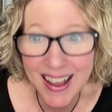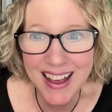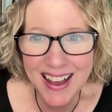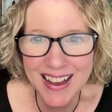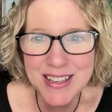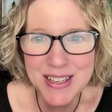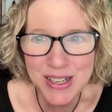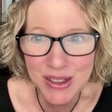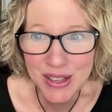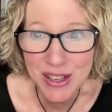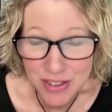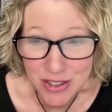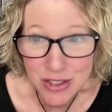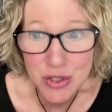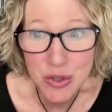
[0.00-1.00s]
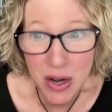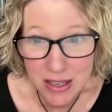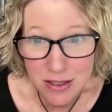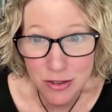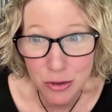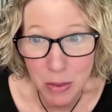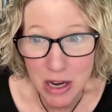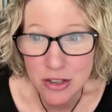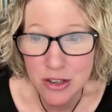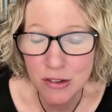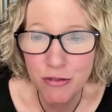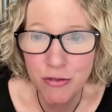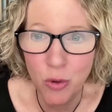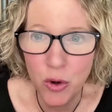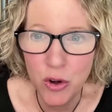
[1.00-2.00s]
and delivers transformation
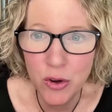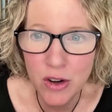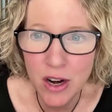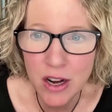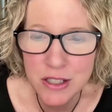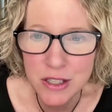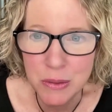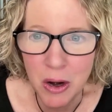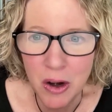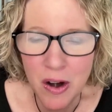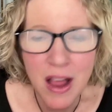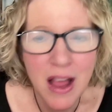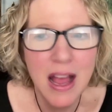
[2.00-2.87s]
for your customer.